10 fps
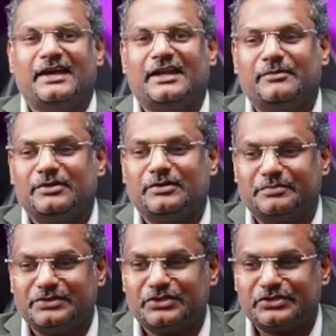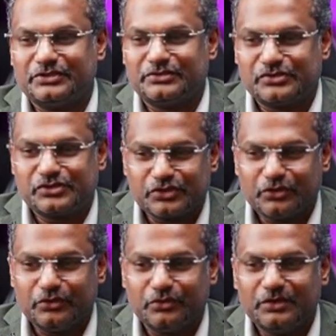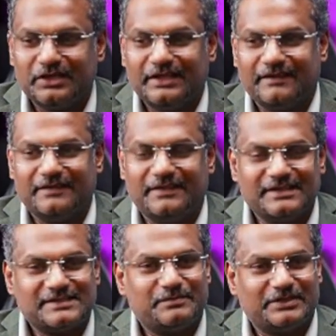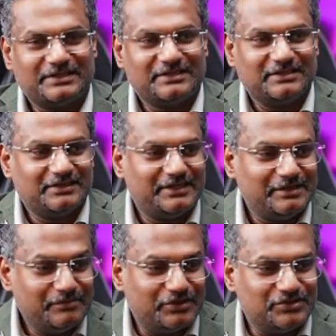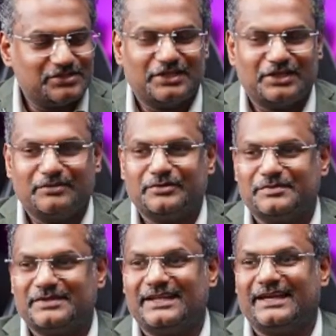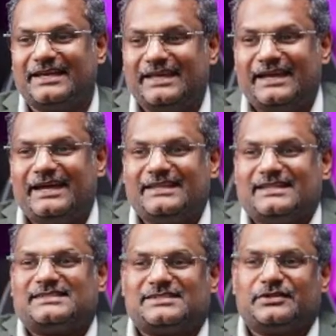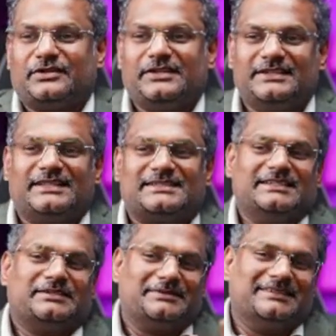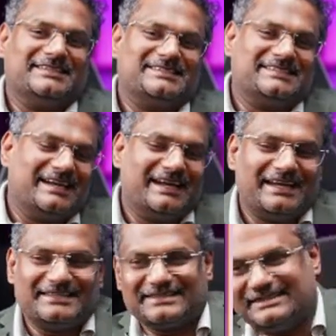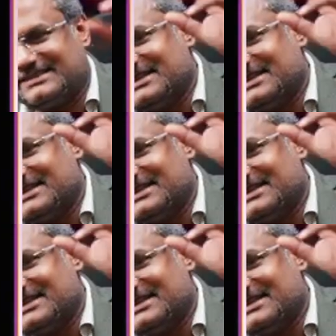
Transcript: and I'm in a position to show this particular image, and I'm going to be like, yeah, that's solid, that's liquid, that's gas,